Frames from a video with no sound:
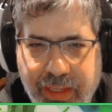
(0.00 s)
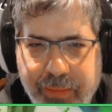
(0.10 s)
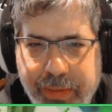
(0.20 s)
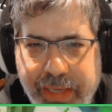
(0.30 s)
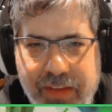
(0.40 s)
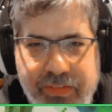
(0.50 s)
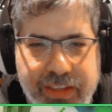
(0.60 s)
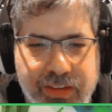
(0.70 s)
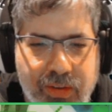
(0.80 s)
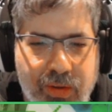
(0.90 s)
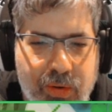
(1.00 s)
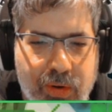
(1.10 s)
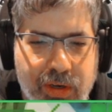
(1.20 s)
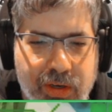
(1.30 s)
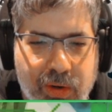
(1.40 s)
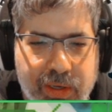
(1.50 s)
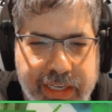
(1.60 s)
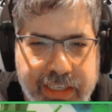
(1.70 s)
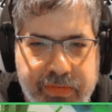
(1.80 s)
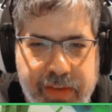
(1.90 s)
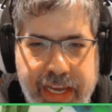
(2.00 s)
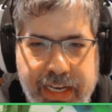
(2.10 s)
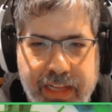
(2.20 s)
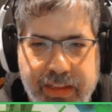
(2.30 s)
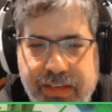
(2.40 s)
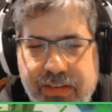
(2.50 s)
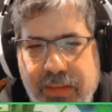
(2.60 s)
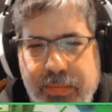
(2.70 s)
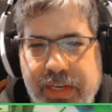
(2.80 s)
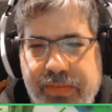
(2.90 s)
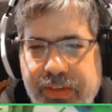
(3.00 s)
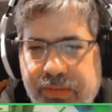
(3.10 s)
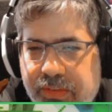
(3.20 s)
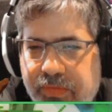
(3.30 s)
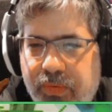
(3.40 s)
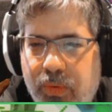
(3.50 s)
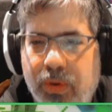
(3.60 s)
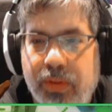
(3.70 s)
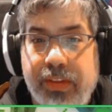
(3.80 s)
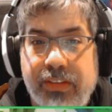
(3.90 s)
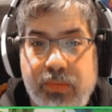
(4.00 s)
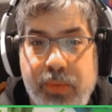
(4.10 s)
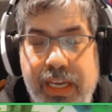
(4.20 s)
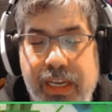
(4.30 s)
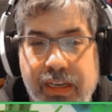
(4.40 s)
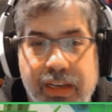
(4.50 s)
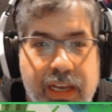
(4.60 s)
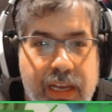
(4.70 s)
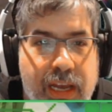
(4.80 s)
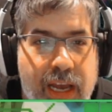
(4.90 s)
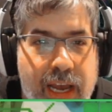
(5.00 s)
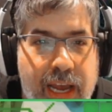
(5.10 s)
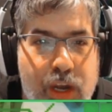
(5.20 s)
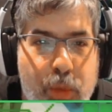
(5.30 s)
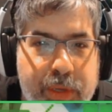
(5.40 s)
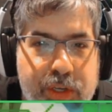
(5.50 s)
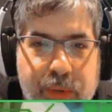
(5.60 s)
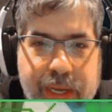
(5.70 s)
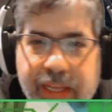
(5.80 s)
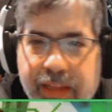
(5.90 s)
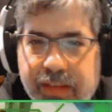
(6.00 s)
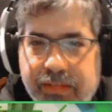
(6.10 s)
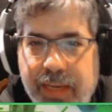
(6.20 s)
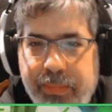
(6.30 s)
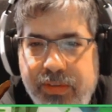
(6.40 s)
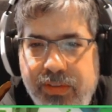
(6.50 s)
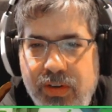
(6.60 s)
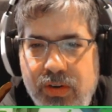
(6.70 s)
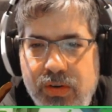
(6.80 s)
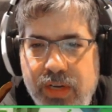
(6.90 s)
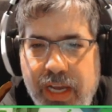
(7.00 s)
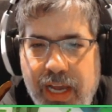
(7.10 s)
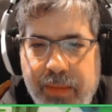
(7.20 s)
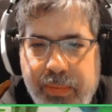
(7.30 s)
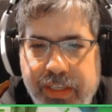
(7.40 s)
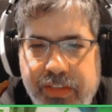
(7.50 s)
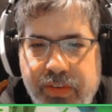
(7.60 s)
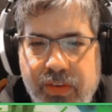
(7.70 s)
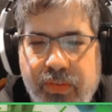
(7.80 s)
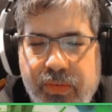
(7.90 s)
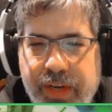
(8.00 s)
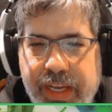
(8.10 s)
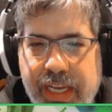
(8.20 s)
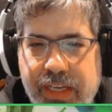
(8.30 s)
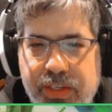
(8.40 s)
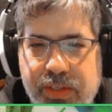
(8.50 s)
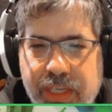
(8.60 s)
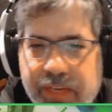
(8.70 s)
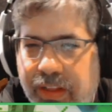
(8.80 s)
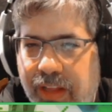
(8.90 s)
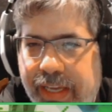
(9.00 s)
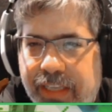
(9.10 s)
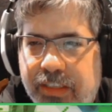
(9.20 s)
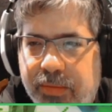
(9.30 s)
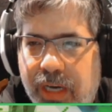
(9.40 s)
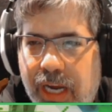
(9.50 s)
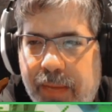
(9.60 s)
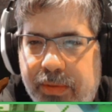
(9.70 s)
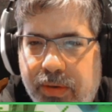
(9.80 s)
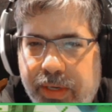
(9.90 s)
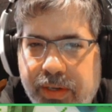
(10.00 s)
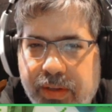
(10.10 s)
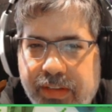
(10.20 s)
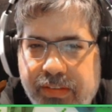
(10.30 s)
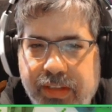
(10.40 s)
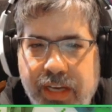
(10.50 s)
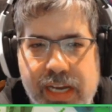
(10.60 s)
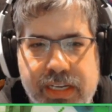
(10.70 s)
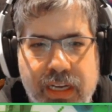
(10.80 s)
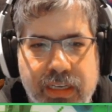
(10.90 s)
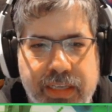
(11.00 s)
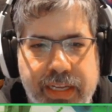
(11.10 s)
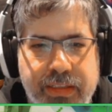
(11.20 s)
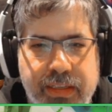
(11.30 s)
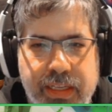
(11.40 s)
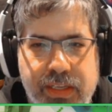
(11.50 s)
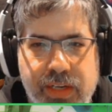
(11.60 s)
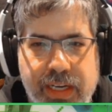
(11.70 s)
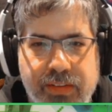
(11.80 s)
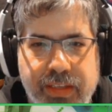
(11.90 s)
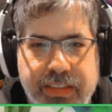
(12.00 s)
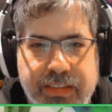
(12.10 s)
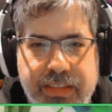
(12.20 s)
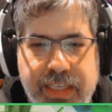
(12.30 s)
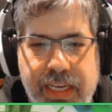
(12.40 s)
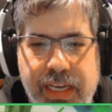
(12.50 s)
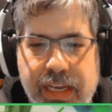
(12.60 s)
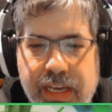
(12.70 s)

But yeah, Vector Lore, Cortex Vane, these are the previews for this week. I hope you enjoyed this episode. Please feel free to give a like and subscribe so I know that this is the kind of content that you guys like to see.